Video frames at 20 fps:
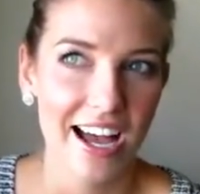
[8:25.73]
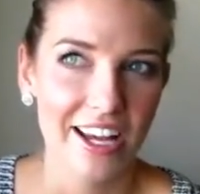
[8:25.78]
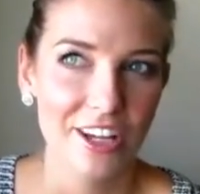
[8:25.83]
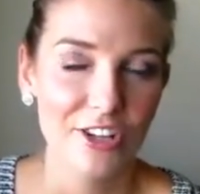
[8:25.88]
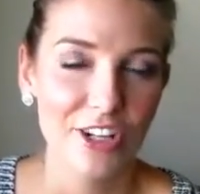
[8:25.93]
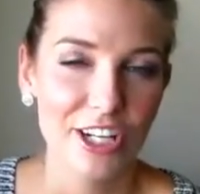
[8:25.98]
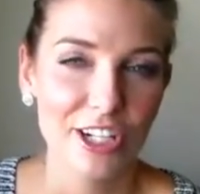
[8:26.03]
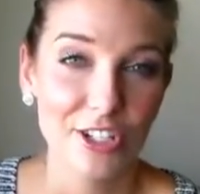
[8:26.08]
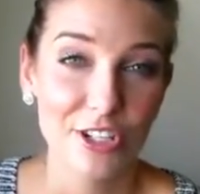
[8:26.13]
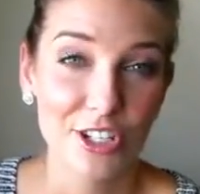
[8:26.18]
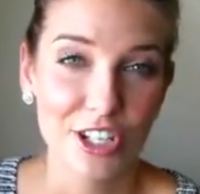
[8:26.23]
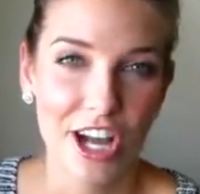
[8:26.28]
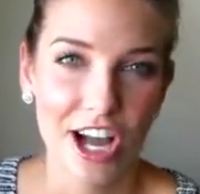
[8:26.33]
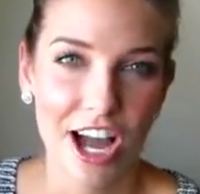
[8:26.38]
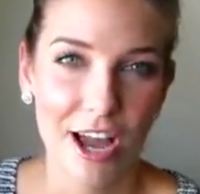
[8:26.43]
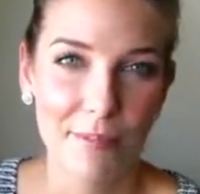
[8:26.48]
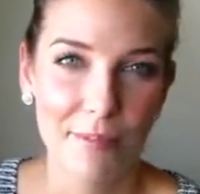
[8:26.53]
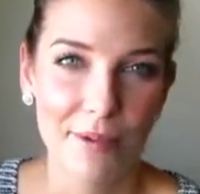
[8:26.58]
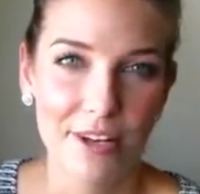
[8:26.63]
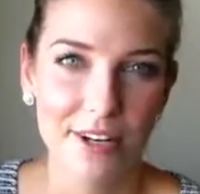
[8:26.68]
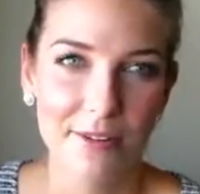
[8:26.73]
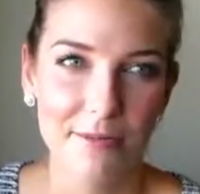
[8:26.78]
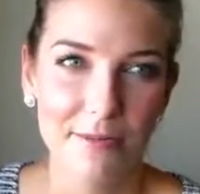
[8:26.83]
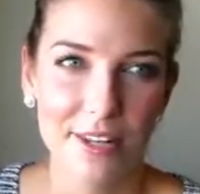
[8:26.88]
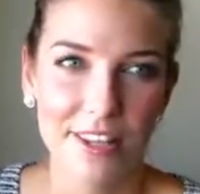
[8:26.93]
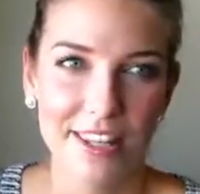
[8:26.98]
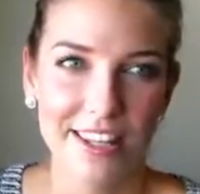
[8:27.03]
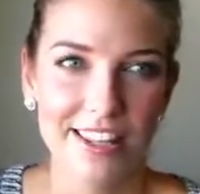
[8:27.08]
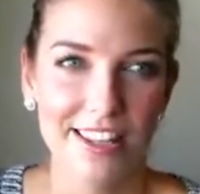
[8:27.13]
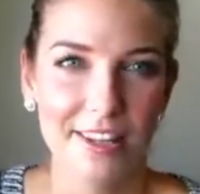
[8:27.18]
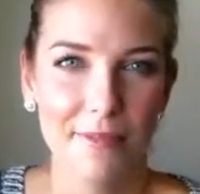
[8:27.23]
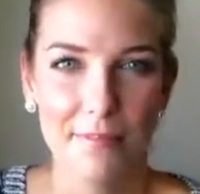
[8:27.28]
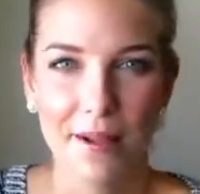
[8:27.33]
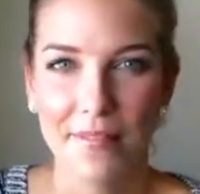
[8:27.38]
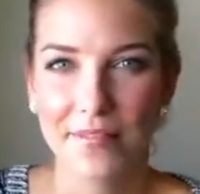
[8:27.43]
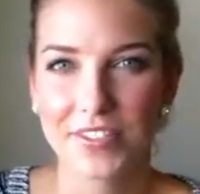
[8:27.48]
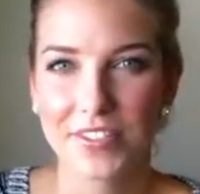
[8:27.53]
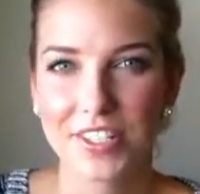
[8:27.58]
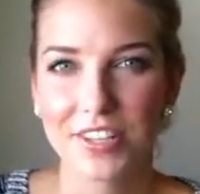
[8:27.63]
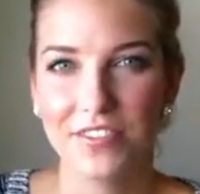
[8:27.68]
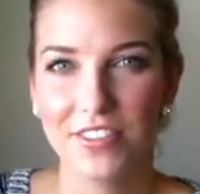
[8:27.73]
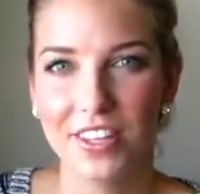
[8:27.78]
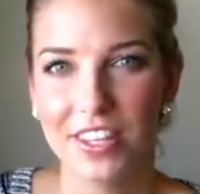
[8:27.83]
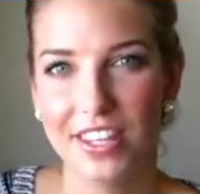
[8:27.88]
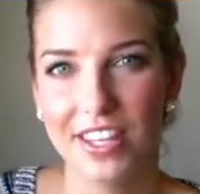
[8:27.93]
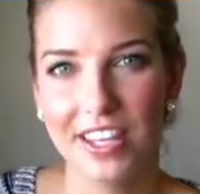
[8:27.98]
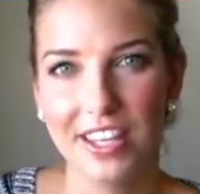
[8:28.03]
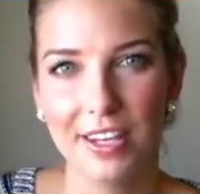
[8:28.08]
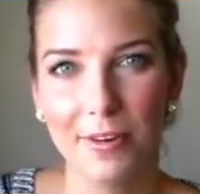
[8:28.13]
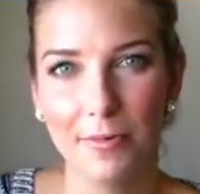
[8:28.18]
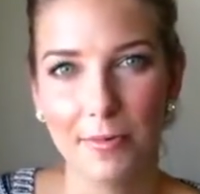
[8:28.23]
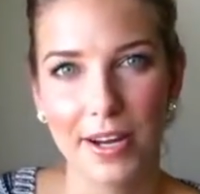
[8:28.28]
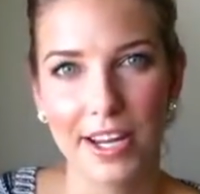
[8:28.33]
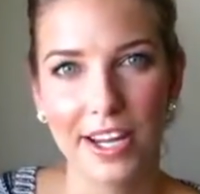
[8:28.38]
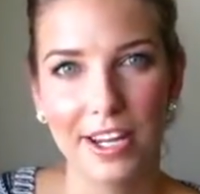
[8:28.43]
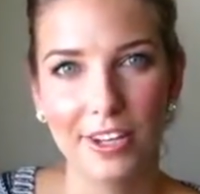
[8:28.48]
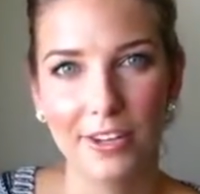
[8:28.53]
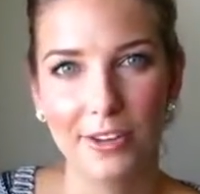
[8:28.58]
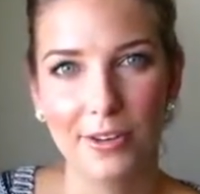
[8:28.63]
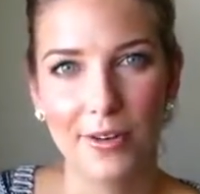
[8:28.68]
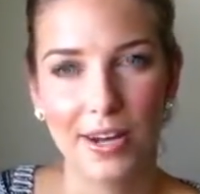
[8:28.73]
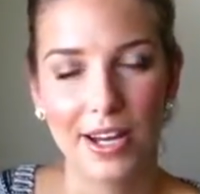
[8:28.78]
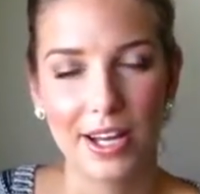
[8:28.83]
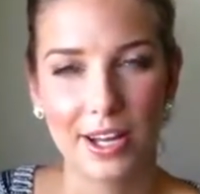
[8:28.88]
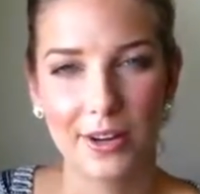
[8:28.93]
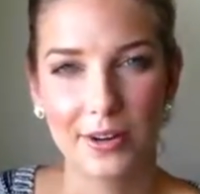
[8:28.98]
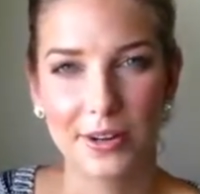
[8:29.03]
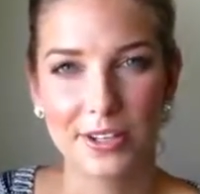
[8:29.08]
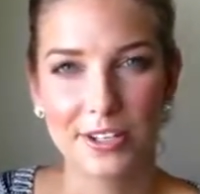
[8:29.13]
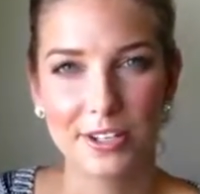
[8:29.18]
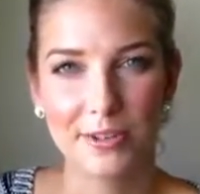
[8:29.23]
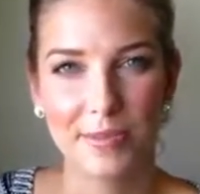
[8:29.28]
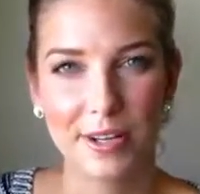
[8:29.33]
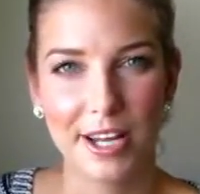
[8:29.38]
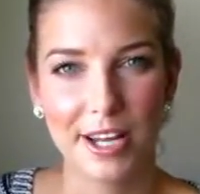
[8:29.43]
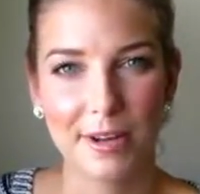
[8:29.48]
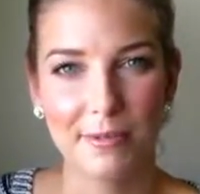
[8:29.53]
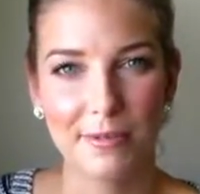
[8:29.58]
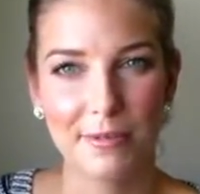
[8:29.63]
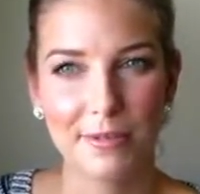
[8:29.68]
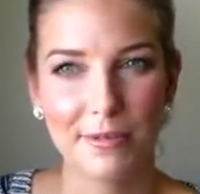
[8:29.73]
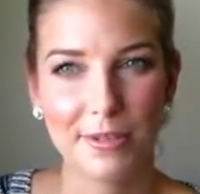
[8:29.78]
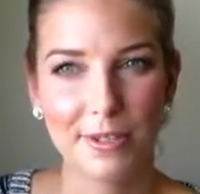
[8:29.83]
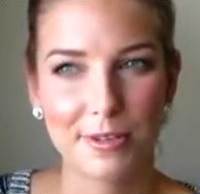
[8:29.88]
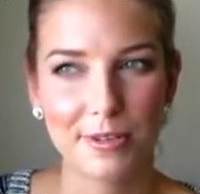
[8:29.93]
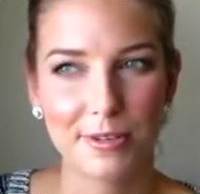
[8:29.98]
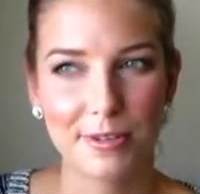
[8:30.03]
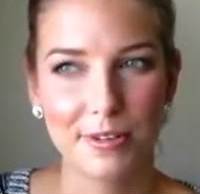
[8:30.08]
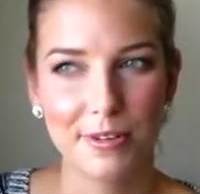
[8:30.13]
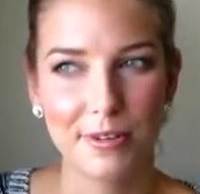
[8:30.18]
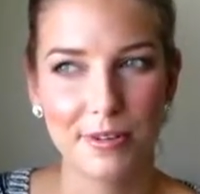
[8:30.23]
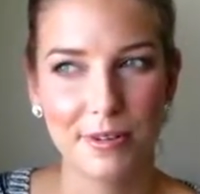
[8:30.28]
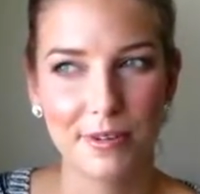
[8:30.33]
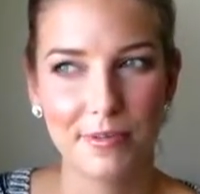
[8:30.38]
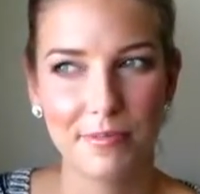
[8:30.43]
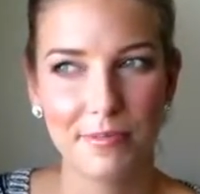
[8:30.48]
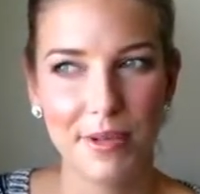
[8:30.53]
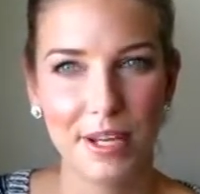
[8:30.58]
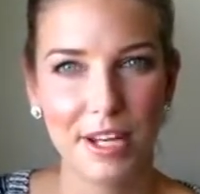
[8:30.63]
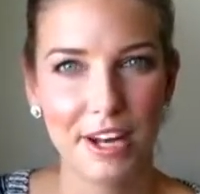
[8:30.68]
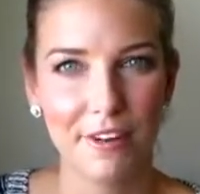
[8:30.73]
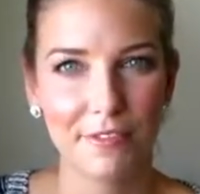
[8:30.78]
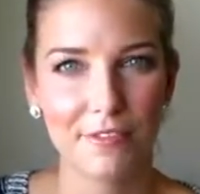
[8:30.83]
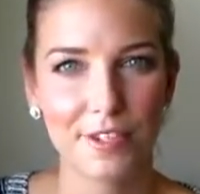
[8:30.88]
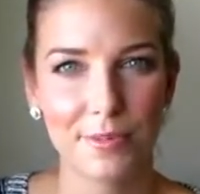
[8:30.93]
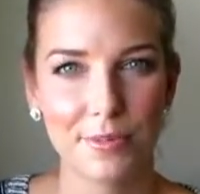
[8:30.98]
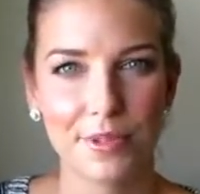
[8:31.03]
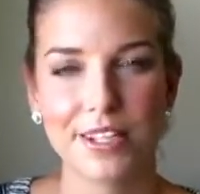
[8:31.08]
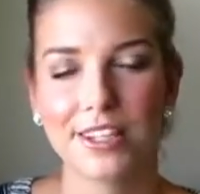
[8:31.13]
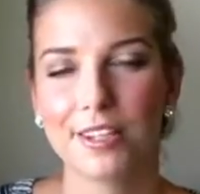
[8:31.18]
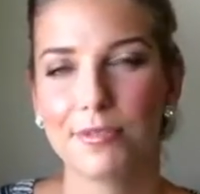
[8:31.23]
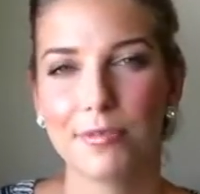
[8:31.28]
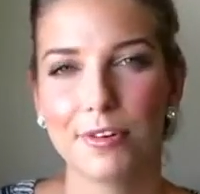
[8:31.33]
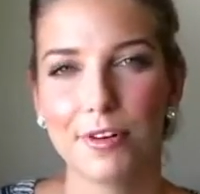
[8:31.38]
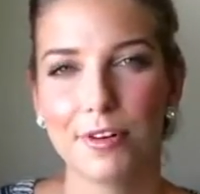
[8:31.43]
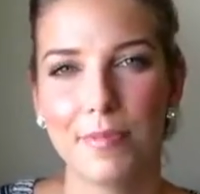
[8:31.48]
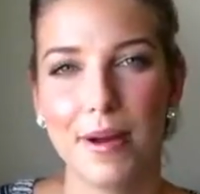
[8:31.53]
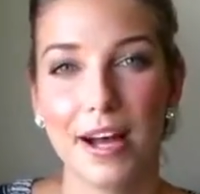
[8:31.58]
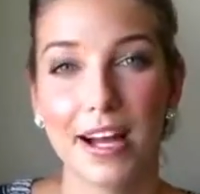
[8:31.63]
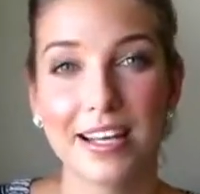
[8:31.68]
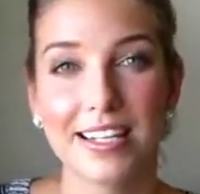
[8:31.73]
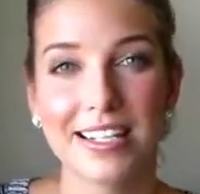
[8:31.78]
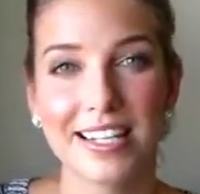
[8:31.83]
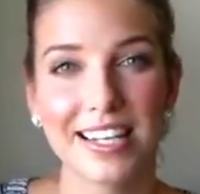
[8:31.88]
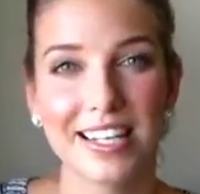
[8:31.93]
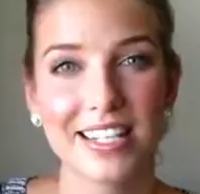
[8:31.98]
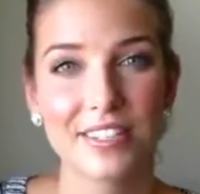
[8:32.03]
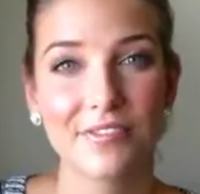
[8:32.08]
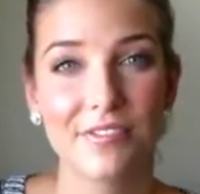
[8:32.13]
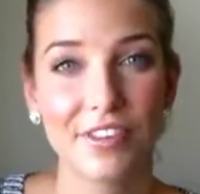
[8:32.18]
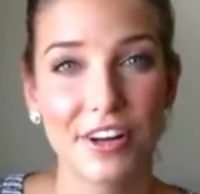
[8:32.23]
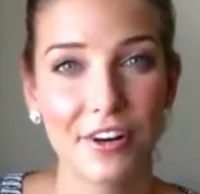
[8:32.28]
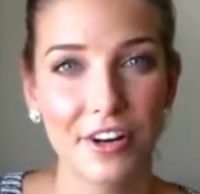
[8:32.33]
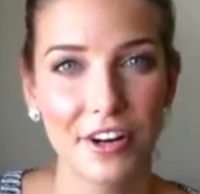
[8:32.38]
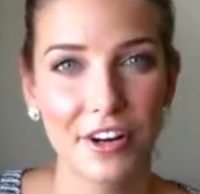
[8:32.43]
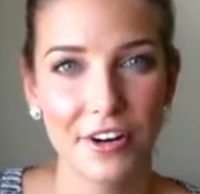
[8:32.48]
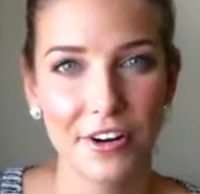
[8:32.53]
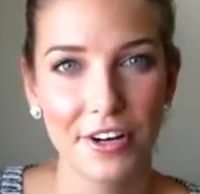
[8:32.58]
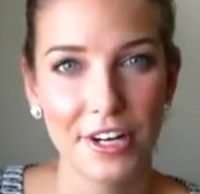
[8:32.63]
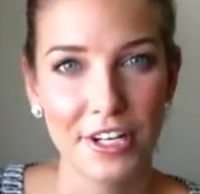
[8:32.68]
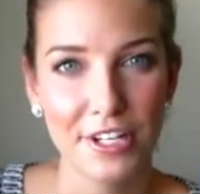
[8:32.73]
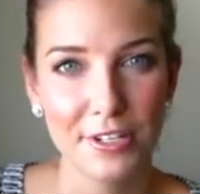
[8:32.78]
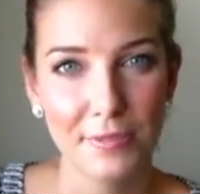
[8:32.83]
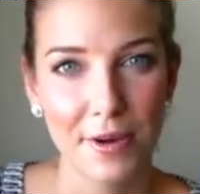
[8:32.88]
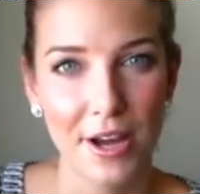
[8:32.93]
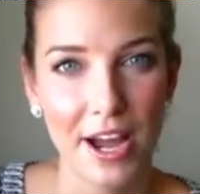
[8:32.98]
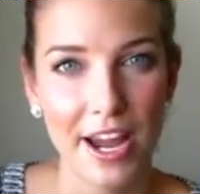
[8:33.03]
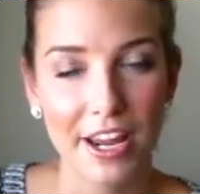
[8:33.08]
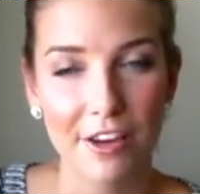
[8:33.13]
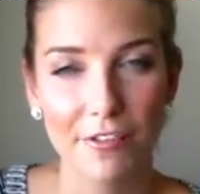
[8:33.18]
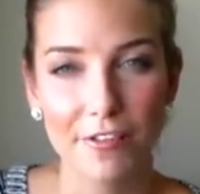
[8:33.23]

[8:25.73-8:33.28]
You need to time it within the months of the year where you are going to be able to be comfortable at the water park, because it gets very hot in Dubai.